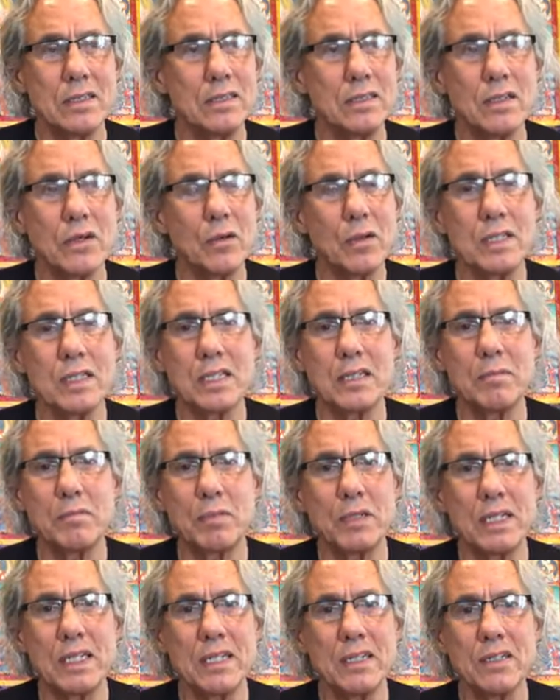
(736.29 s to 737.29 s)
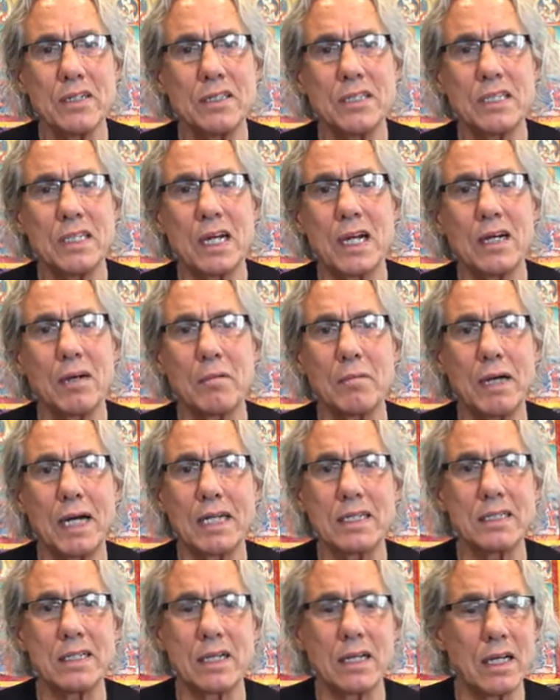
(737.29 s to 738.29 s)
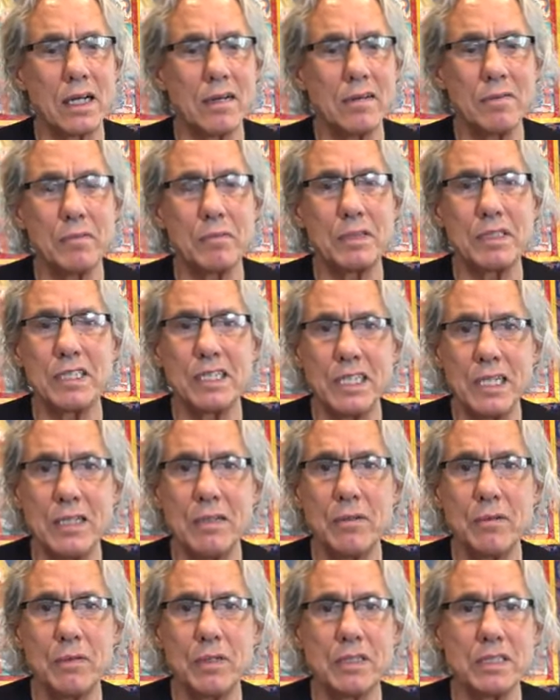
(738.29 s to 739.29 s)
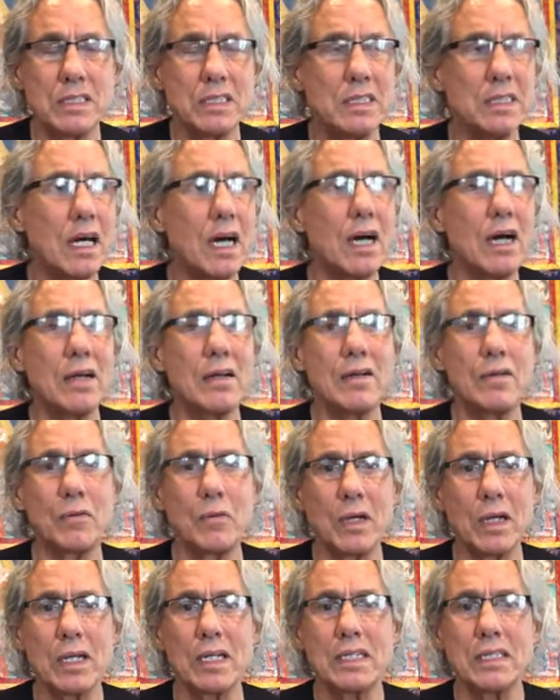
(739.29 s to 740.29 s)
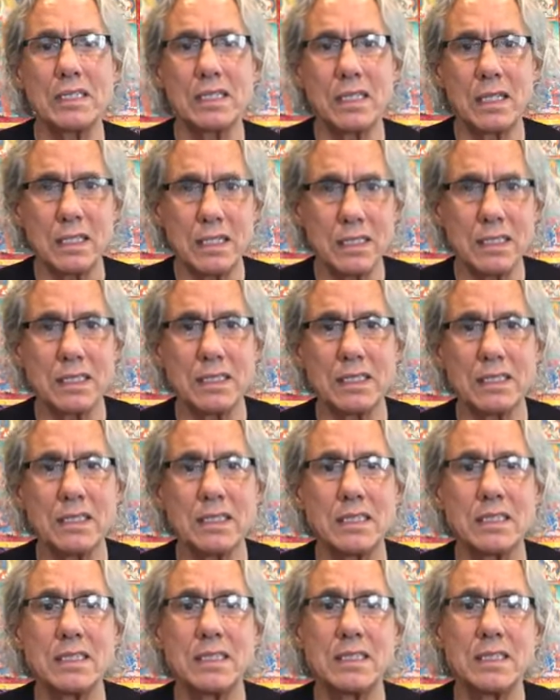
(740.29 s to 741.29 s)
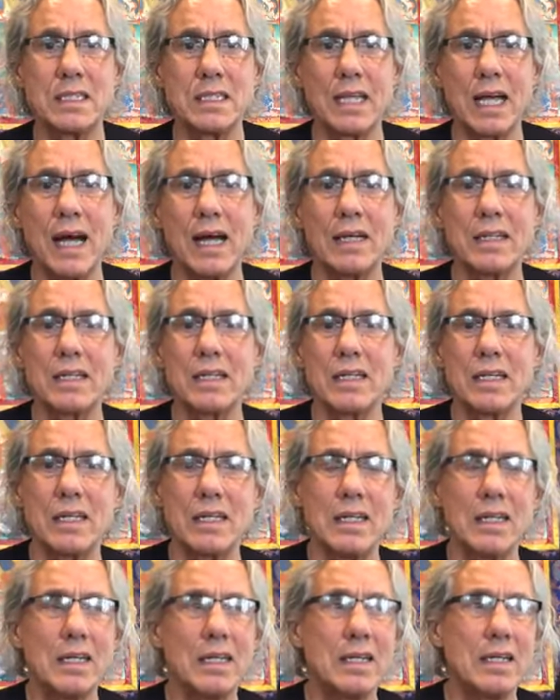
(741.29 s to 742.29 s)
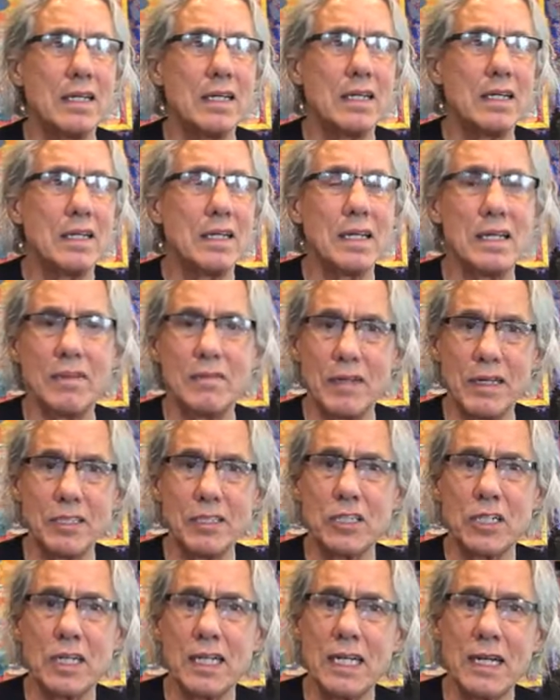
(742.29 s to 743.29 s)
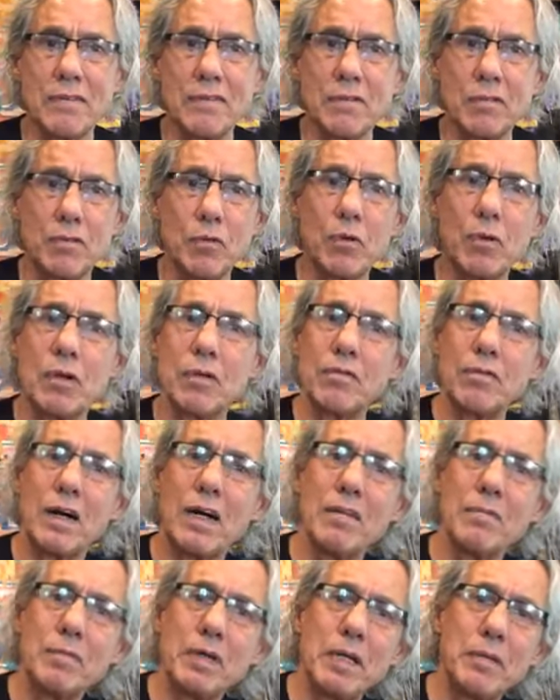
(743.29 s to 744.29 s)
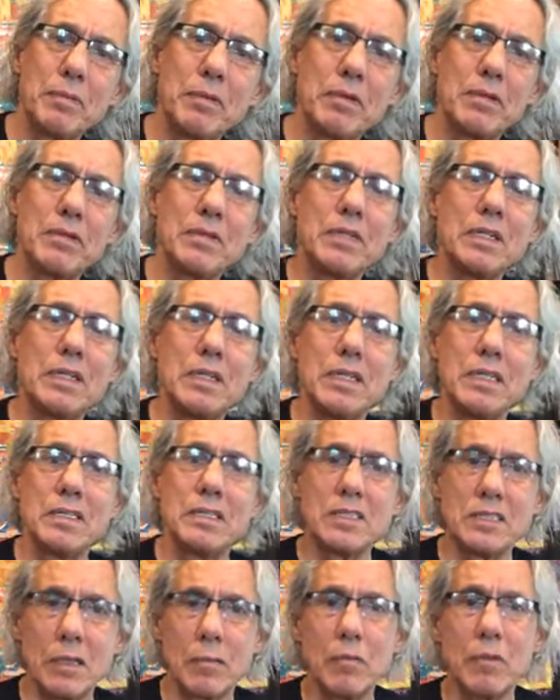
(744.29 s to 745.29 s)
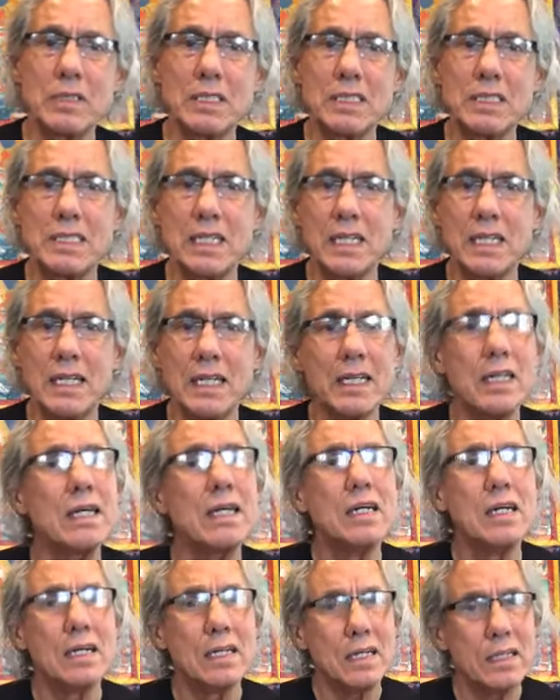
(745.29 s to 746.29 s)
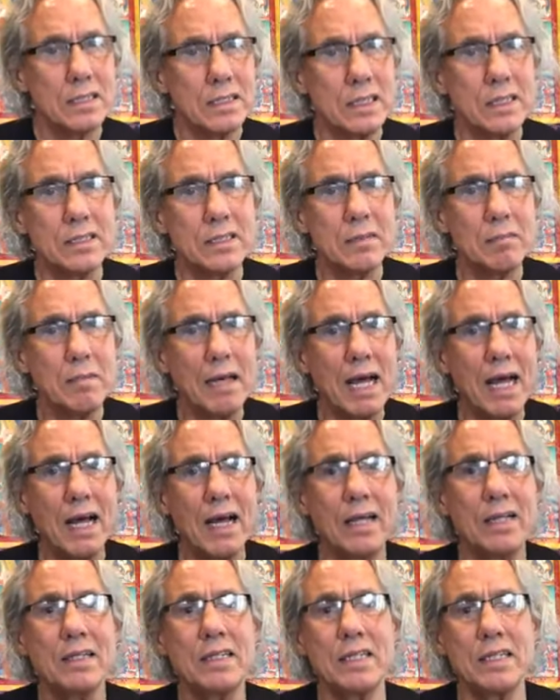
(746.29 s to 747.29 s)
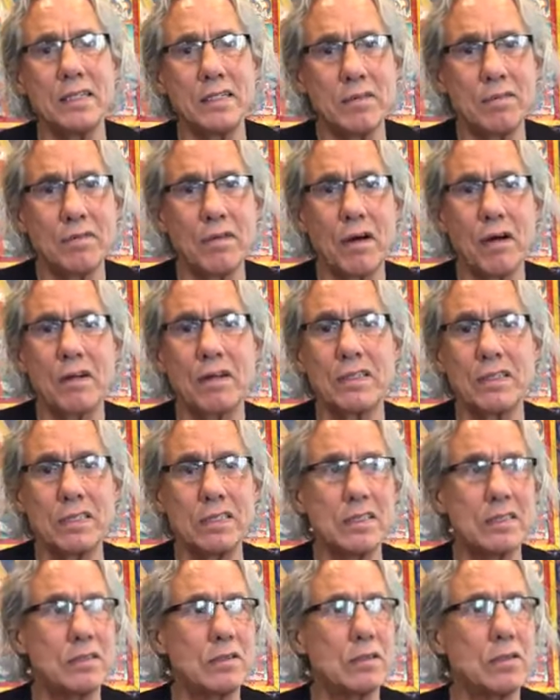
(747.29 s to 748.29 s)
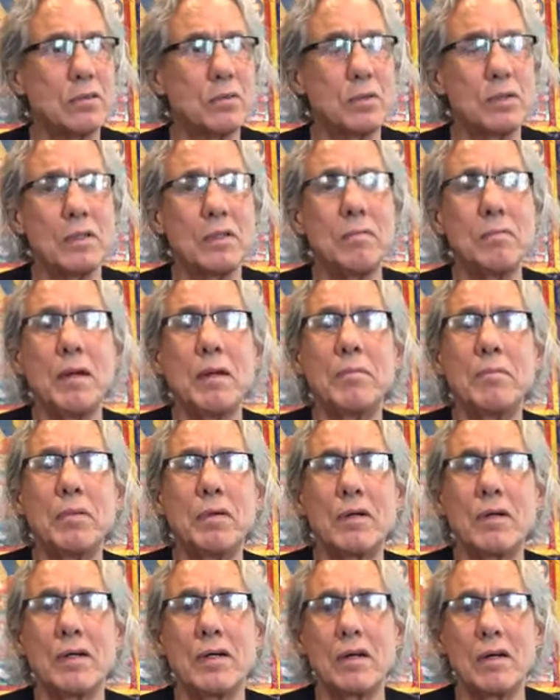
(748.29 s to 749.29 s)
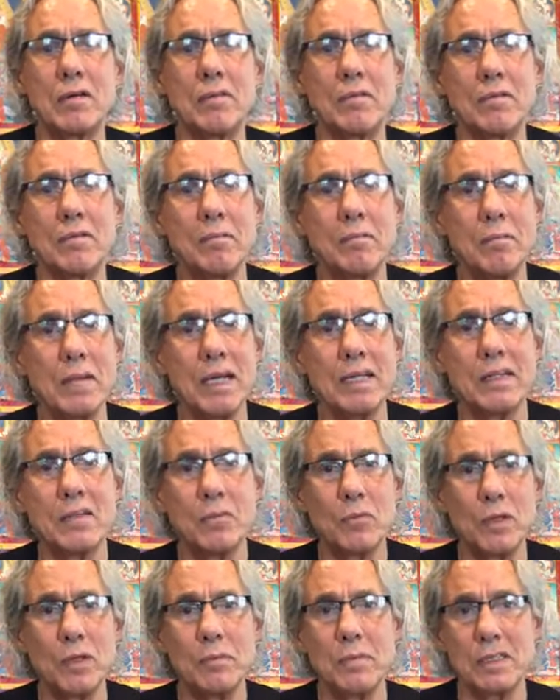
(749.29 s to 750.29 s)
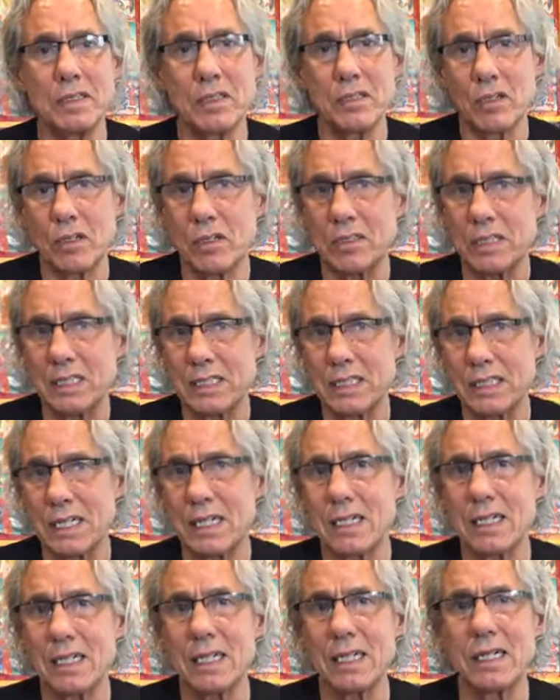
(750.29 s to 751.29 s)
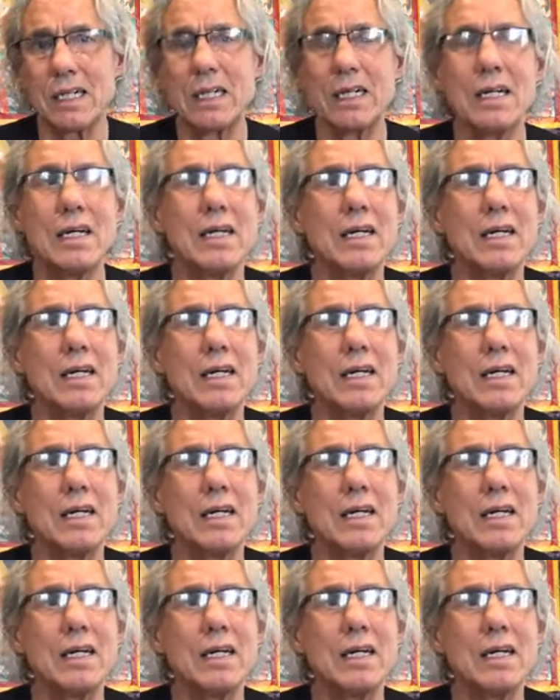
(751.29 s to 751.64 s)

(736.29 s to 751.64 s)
No one can bring your child back to life. But she was not willing to listen to that. And eventually, after four or five people, someone said, there's a man in the forest with a member of men and women called a Sangha.